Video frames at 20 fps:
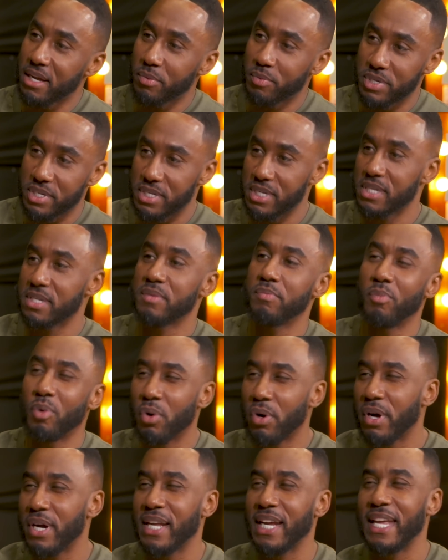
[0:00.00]
it was just
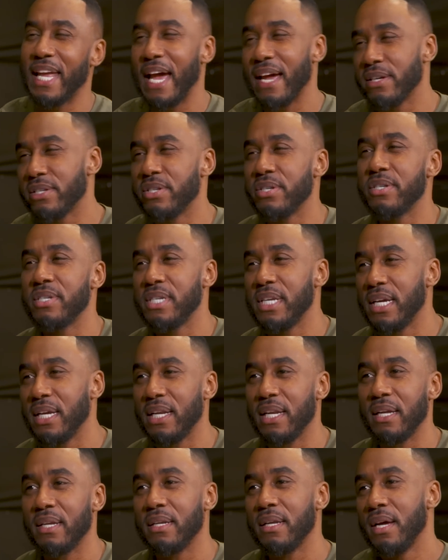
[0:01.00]
more the gangster
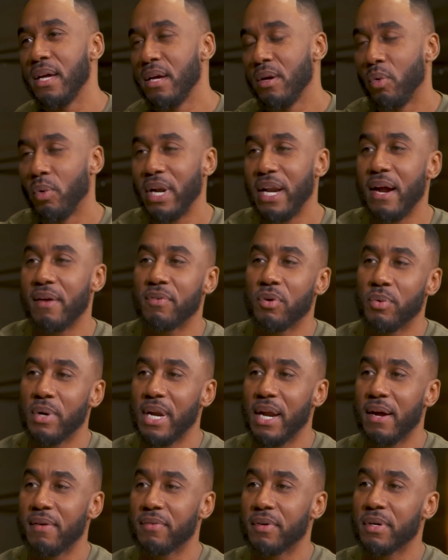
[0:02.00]
shit and whatever,
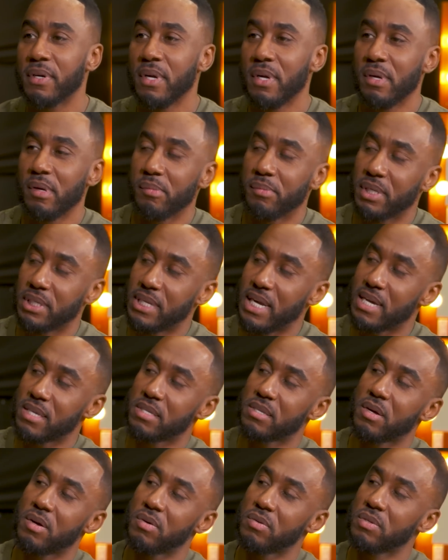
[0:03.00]
whatever. But that
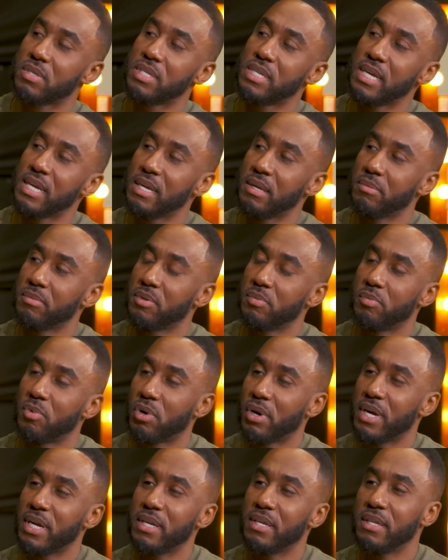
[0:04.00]
song seemed
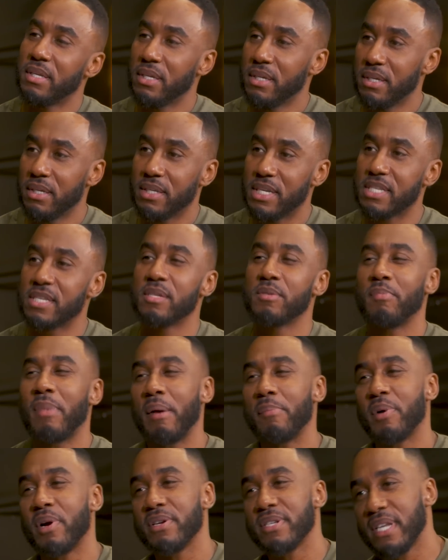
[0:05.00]
more, this is
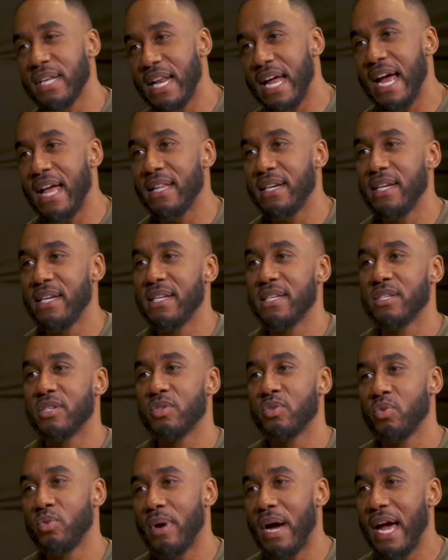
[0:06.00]
my personality, this
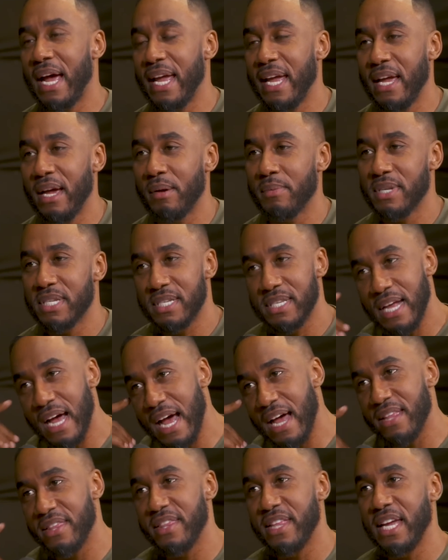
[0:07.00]
is who I am, this is how
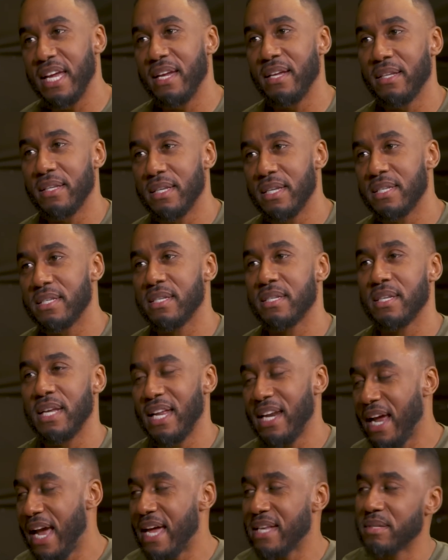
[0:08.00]
I think, this is,
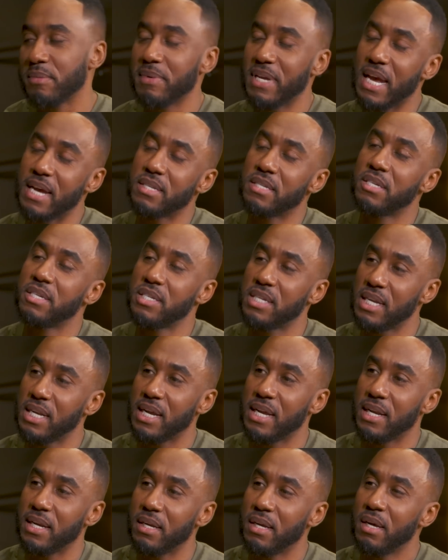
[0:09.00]
and it has some gangster shit
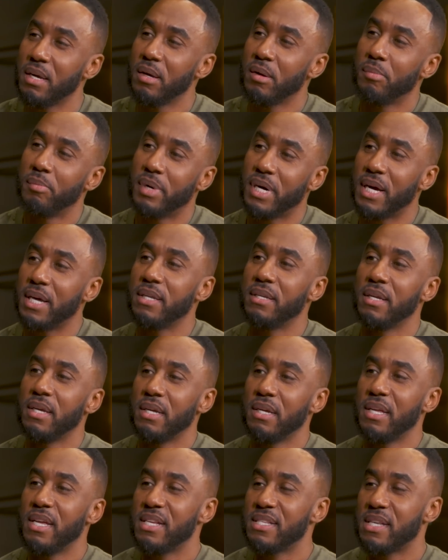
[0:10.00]
in it. Yeah. But
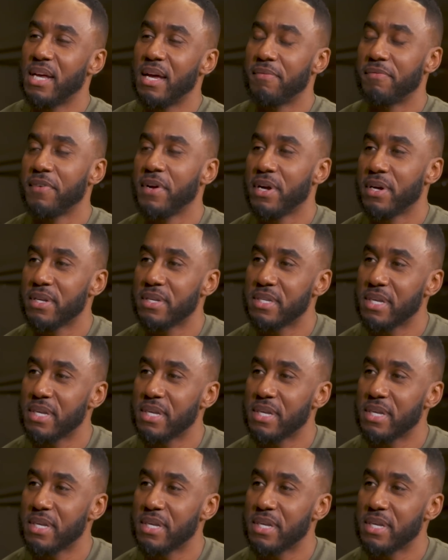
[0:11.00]
is that fair to